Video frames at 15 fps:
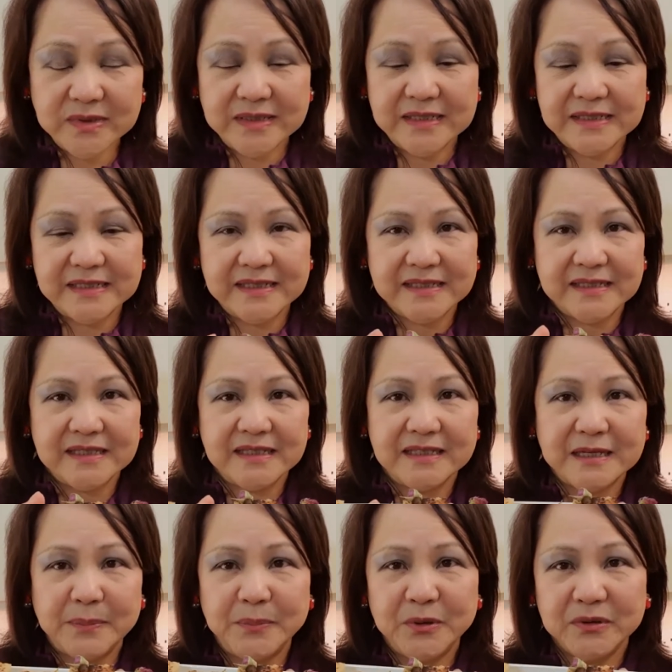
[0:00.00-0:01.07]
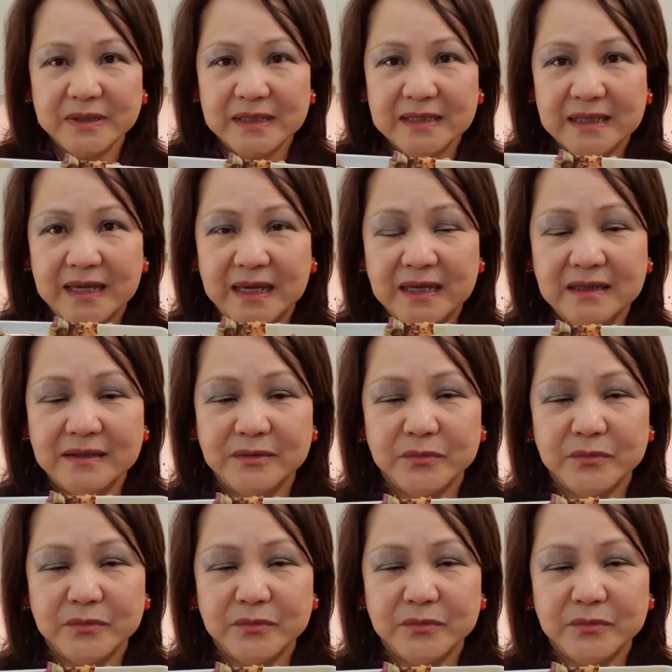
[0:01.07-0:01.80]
this is the tapioca cake